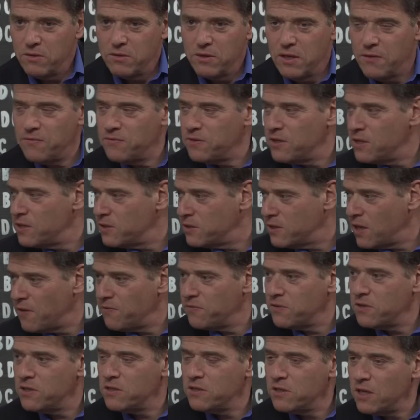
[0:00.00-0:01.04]

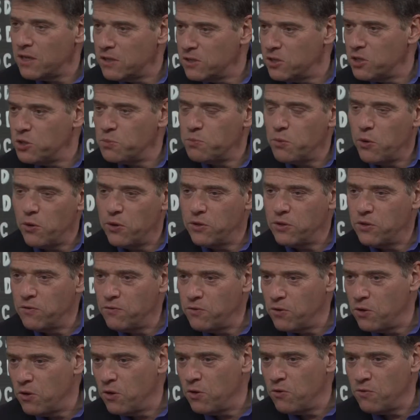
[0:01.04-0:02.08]
1776's point of
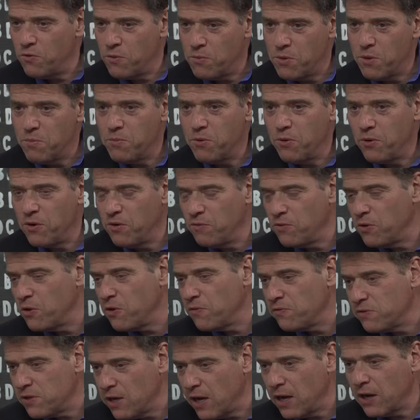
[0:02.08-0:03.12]
view, from the point of view
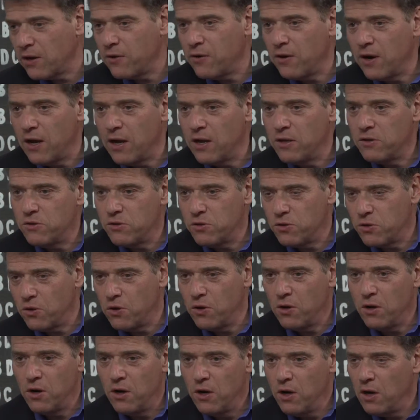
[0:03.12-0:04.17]
of TechCrunch
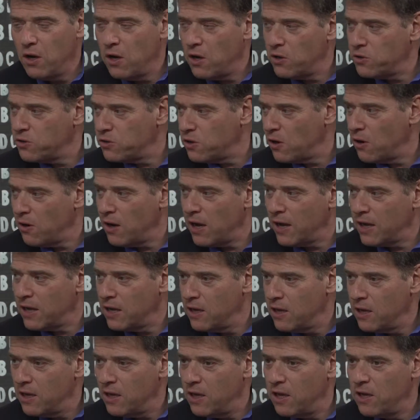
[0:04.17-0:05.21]
or a show like
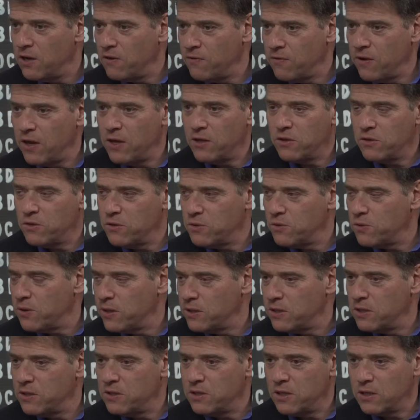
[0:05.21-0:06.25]
Innovate
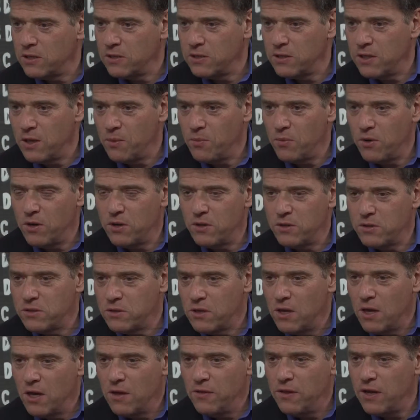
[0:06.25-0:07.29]
2016? What
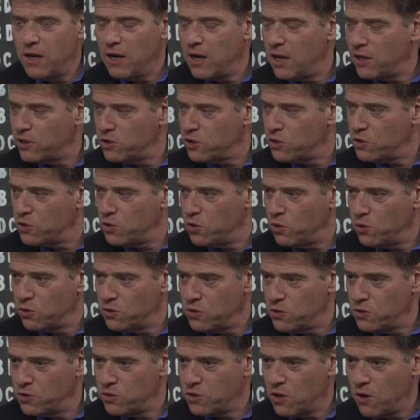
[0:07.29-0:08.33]
has the election
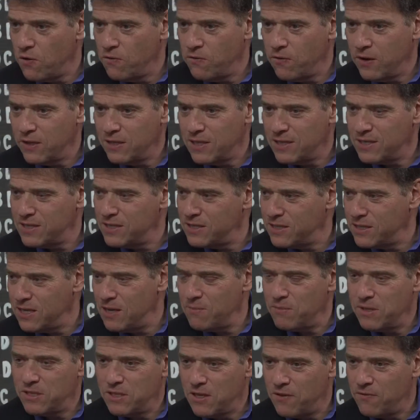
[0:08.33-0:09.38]
taught us so far? It doesn't
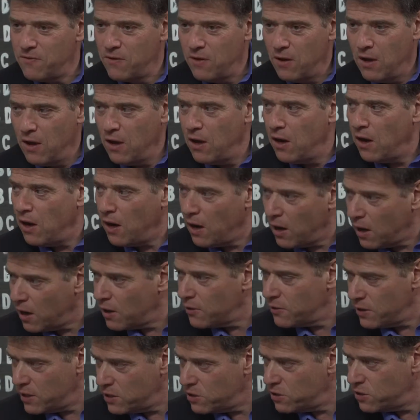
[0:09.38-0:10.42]
seem as if
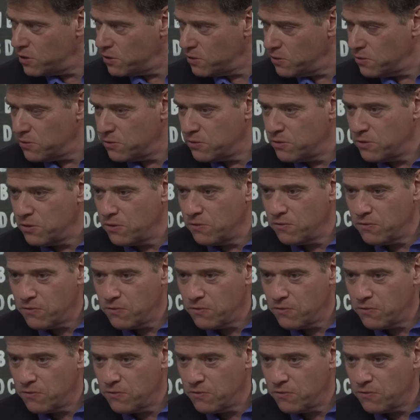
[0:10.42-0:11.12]
our issues